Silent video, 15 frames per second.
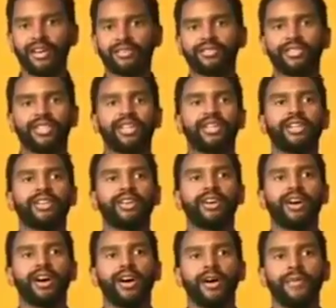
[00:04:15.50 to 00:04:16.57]
counseling,
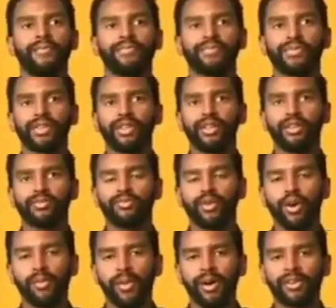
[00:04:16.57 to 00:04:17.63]

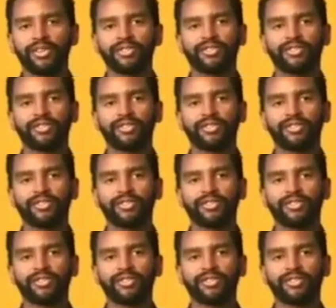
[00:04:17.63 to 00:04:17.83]
pro bono